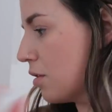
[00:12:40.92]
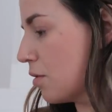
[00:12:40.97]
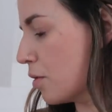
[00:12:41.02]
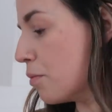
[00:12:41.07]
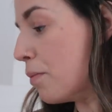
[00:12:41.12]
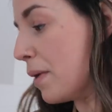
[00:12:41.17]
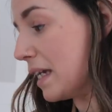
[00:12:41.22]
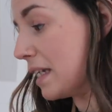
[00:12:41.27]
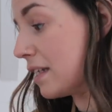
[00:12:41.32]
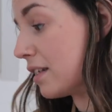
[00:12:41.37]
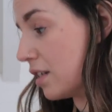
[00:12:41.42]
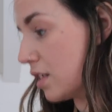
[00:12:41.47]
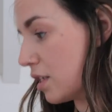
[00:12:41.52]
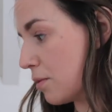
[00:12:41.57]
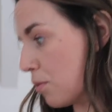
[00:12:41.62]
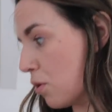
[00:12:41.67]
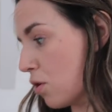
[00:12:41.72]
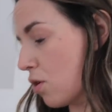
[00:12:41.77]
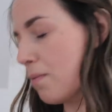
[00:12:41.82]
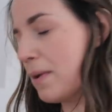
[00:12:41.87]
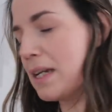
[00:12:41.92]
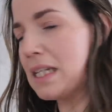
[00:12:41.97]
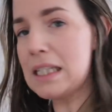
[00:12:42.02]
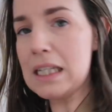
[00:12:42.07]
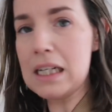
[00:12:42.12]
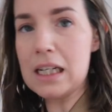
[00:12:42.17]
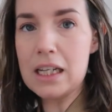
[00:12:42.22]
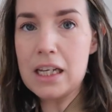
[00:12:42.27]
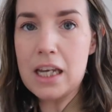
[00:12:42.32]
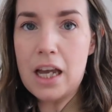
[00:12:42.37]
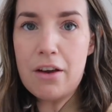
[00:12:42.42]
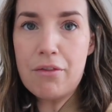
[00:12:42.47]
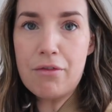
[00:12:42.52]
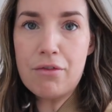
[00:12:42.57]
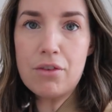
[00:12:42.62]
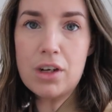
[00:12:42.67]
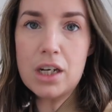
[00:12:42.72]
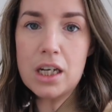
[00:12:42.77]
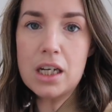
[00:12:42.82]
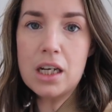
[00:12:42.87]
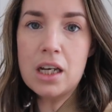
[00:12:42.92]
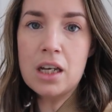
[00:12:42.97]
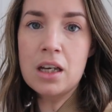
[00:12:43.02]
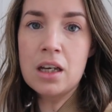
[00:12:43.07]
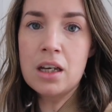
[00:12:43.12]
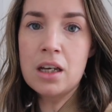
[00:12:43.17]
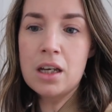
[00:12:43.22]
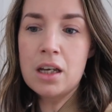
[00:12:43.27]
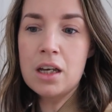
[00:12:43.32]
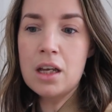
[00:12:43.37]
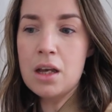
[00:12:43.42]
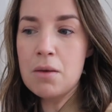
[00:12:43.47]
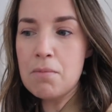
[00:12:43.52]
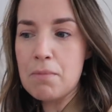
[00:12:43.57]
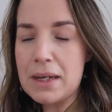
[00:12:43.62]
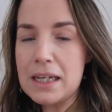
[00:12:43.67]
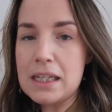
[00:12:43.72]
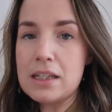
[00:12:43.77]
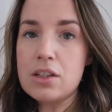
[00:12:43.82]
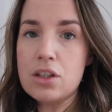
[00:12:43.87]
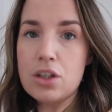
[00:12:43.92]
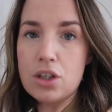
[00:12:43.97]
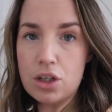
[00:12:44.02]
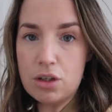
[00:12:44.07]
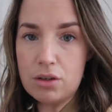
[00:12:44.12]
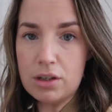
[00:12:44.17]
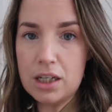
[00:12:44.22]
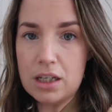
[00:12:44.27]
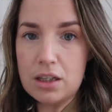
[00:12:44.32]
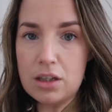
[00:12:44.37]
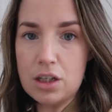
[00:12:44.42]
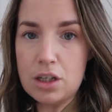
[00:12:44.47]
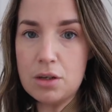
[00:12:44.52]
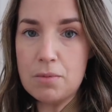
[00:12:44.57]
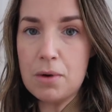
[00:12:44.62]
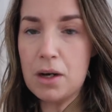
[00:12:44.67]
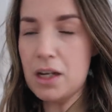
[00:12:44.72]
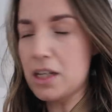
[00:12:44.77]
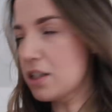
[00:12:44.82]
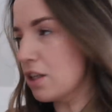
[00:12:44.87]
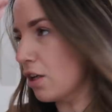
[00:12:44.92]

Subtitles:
The basin debacle. Basically, every basin unit that you buy.